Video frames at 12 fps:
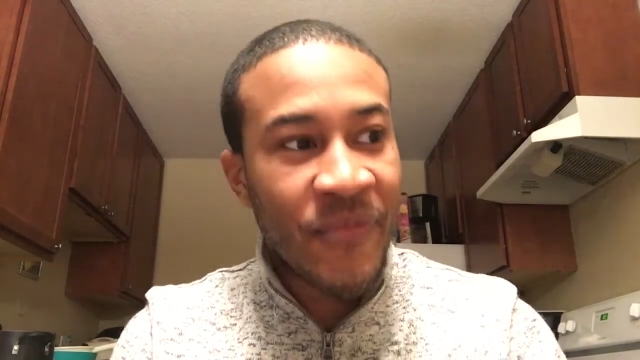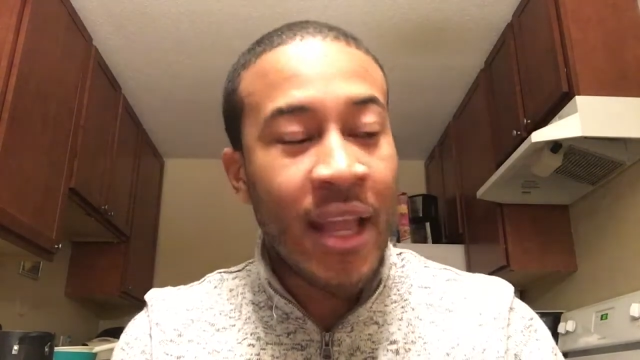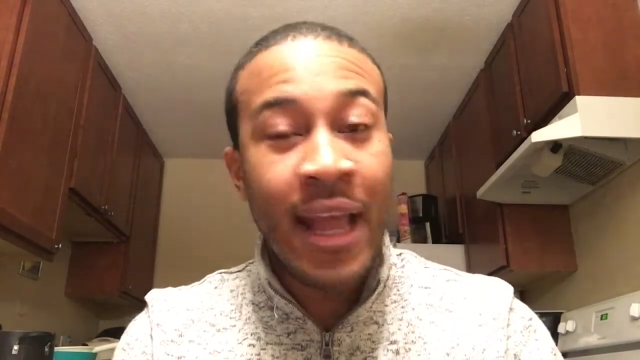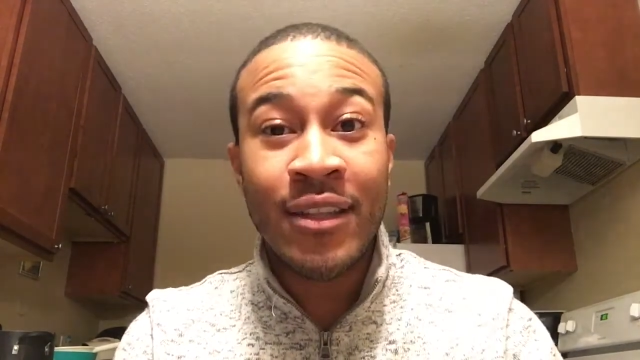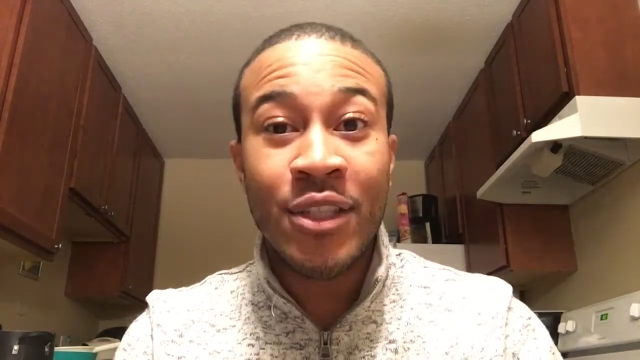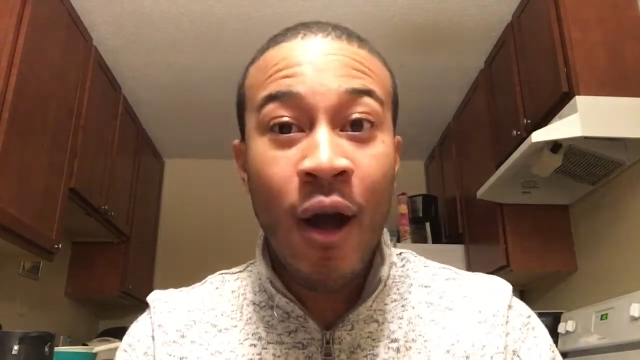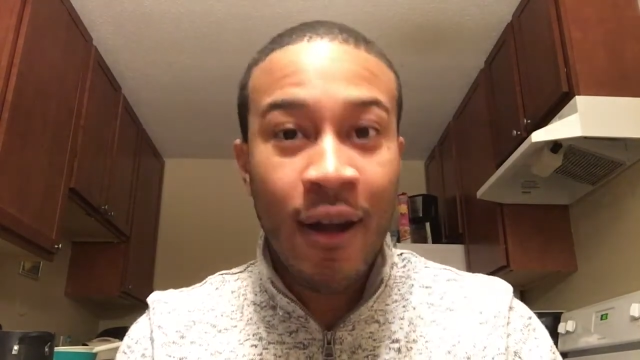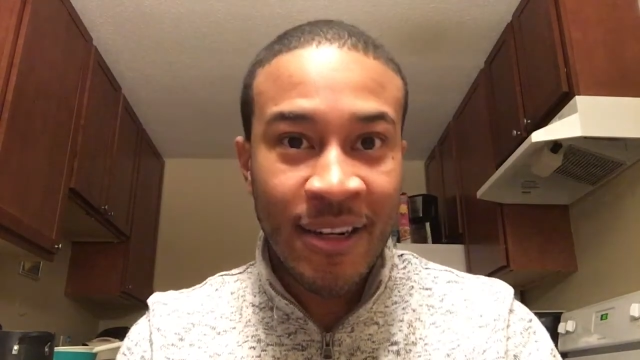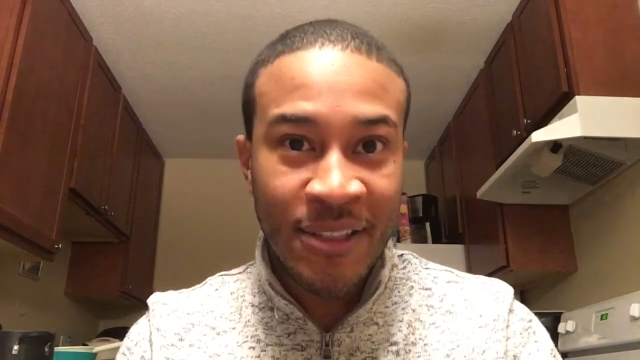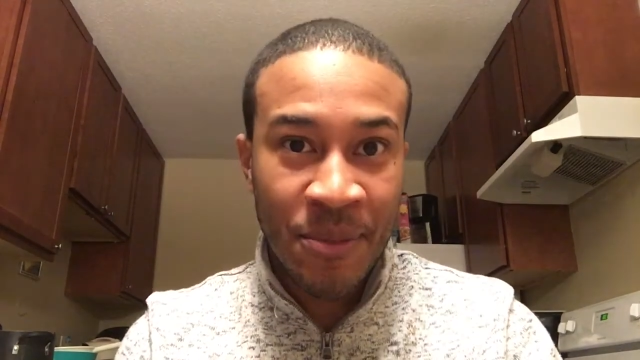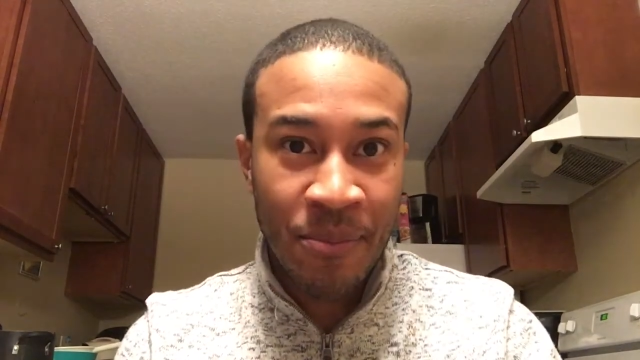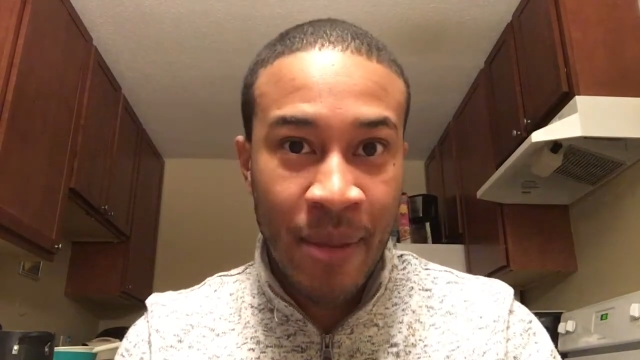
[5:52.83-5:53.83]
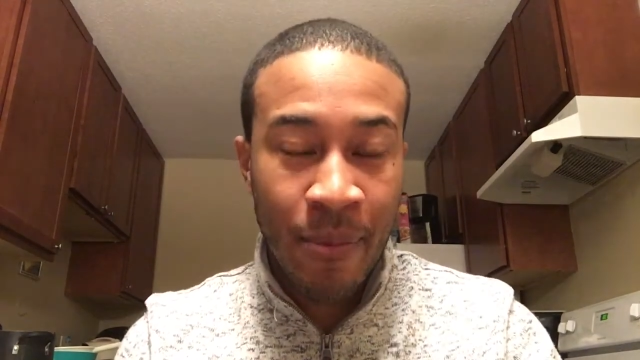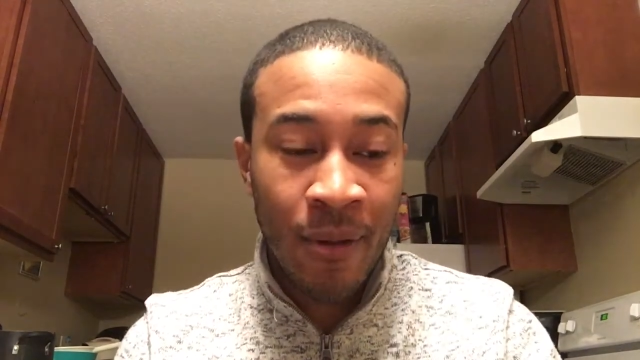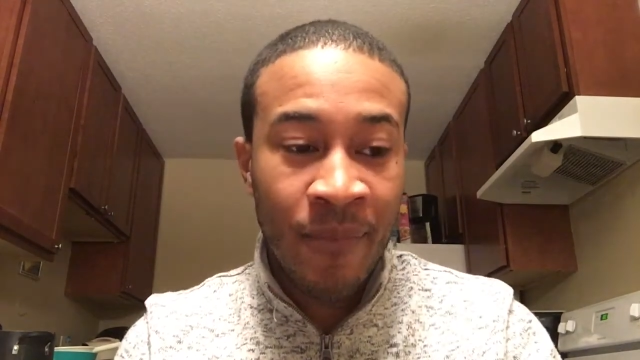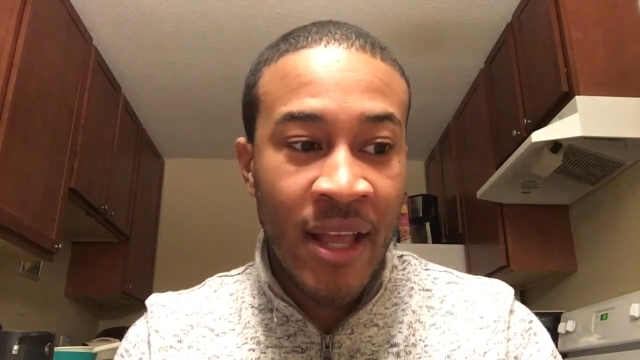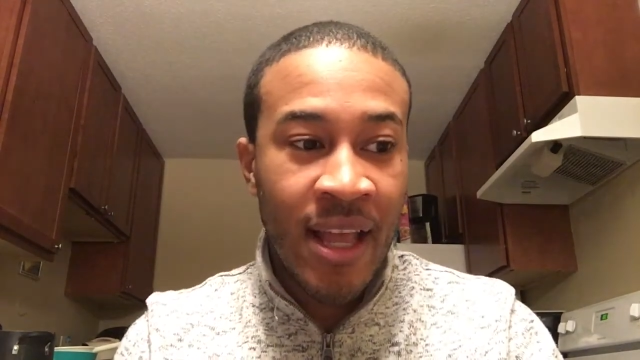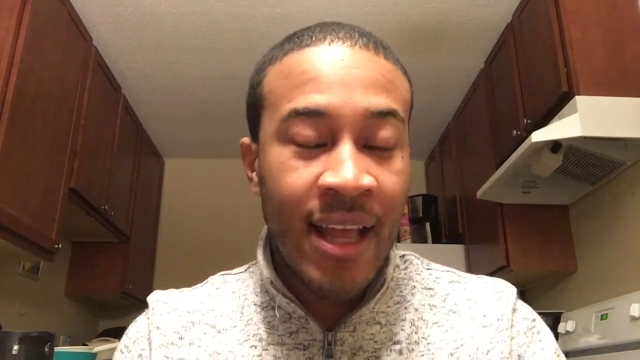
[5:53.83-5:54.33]
and talking to some
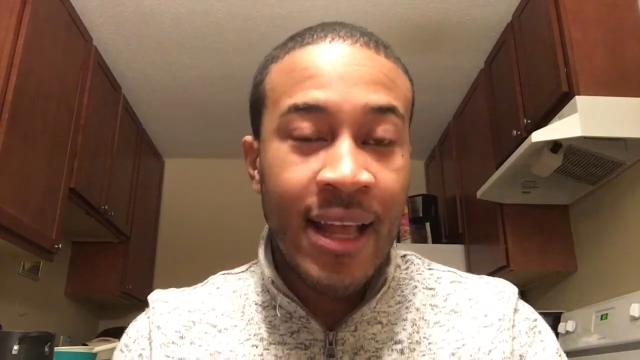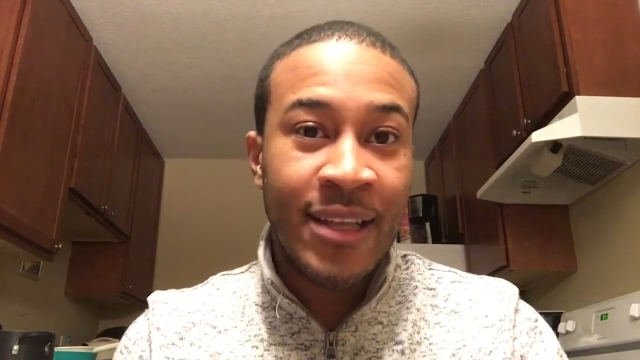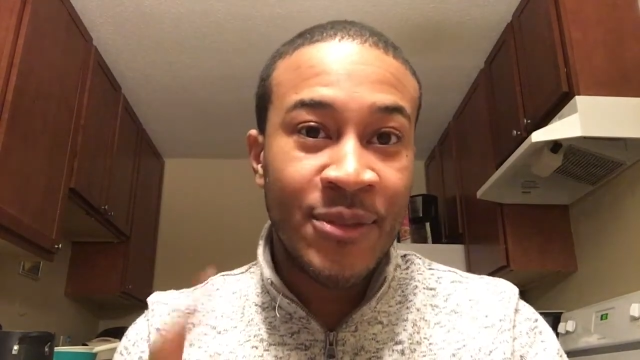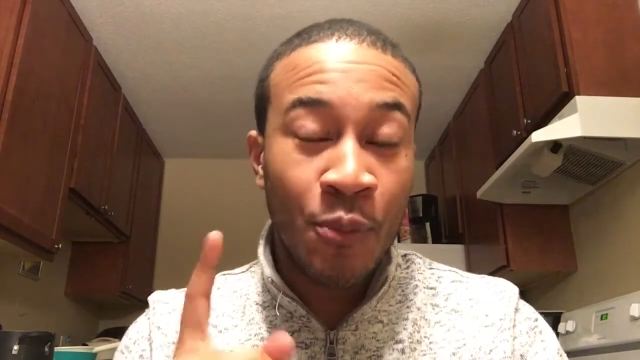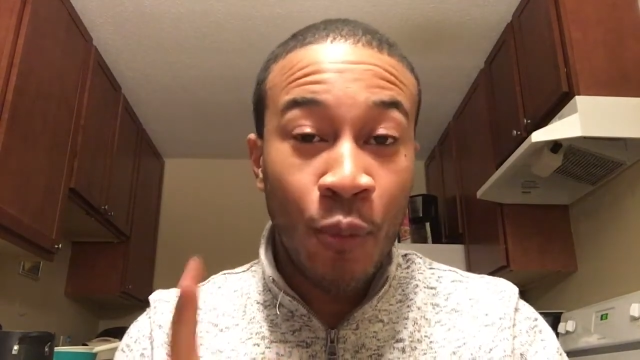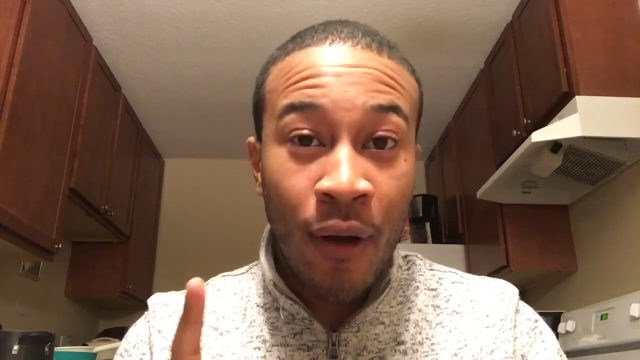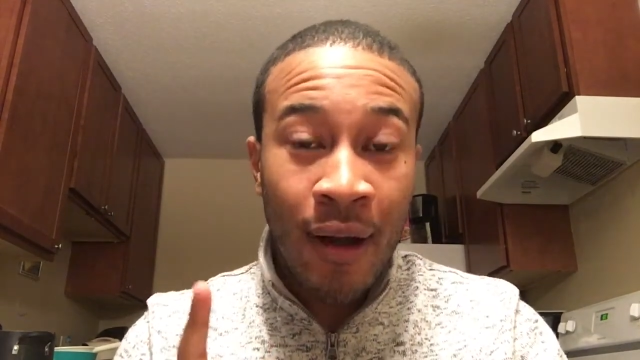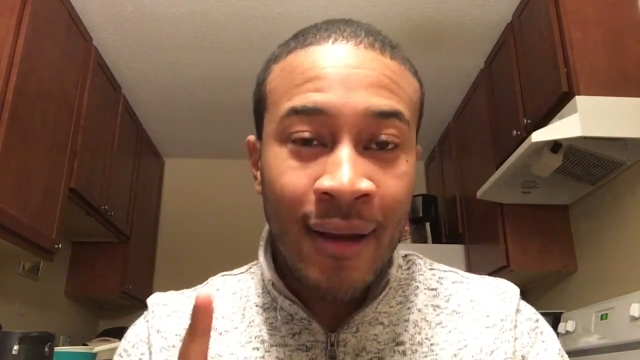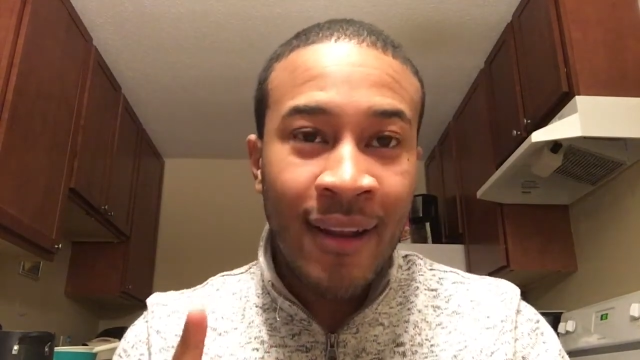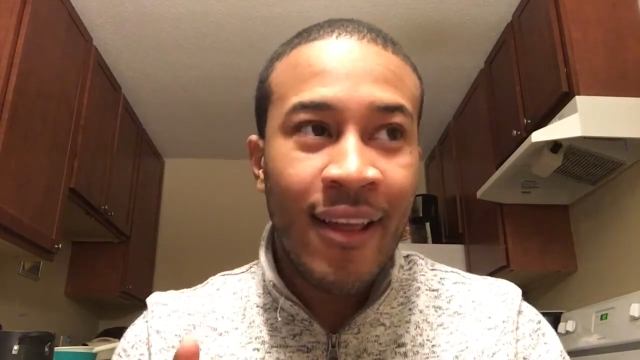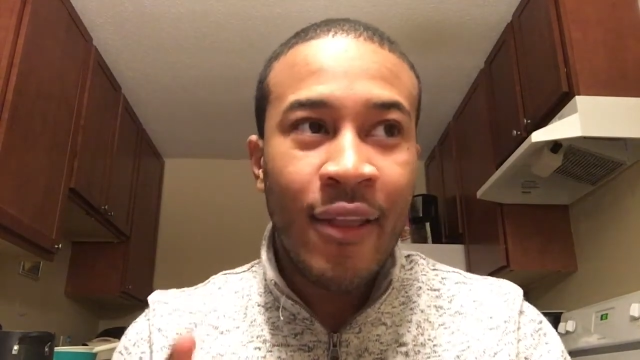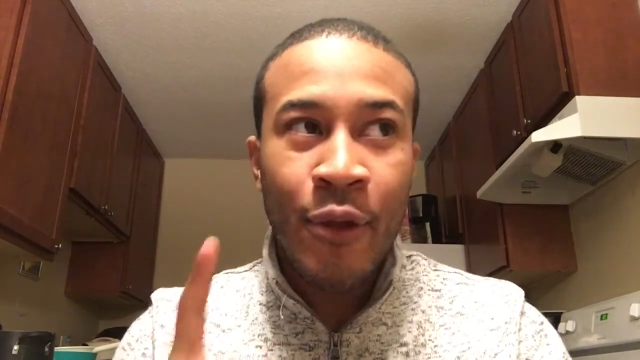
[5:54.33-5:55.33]
people is, one,